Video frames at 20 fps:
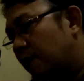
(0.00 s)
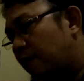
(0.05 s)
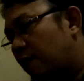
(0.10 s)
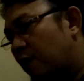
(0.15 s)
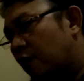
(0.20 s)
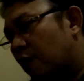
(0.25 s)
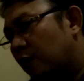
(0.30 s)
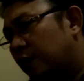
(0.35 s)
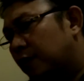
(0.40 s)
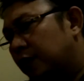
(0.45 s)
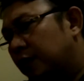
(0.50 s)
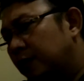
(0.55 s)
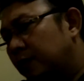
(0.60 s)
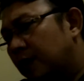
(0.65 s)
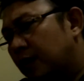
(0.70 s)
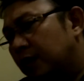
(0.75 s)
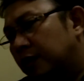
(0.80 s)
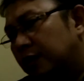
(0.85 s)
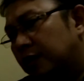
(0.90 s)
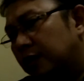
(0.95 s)
for
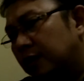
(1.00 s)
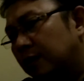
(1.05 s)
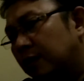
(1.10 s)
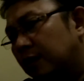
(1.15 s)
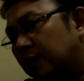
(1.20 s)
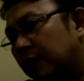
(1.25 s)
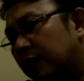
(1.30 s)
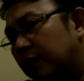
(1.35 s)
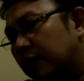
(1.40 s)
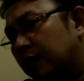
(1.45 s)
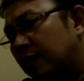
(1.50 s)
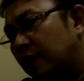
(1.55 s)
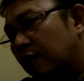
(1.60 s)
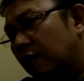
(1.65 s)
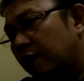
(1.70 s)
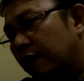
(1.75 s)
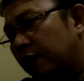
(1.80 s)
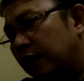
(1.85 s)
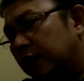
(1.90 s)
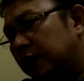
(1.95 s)
optimal distribution
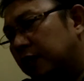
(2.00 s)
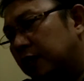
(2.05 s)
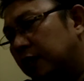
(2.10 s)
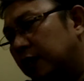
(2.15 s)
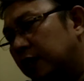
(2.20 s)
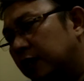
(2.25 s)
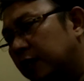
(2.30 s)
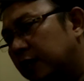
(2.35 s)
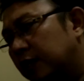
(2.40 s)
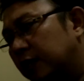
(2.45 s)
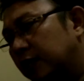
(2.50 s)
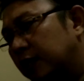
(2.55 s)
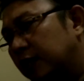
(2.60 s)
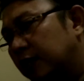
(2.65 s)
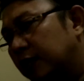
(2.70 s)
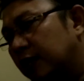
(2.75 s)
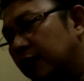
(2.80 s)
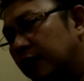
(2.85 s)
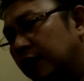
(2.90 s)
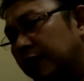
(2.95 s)
of
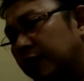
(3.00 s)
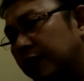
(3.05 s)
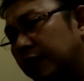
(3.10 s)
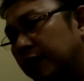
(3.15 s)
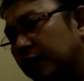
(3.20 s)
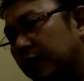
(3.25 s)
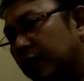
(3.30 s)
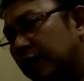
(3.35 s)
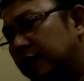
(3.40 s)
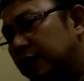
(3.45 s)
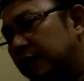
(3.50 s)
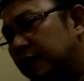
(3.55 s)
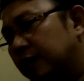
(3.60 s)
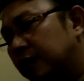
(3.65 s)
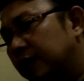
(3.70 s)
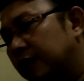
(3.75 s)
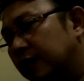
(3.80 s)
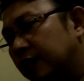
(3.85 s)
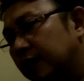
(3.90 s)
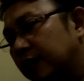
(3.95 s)
electricity
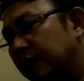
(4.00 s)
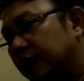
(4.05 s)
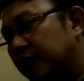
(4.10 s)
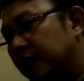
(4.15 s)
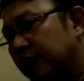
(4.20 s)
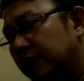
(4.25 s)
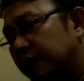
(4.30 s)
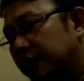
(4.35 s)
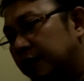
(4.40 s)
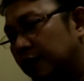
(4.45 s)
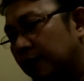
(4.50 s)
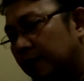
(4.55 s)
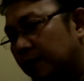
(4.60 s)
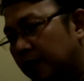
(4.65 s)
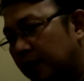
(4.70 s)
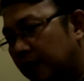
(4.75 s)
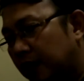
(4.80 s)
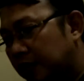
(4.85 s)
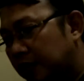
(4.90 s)
generation in the German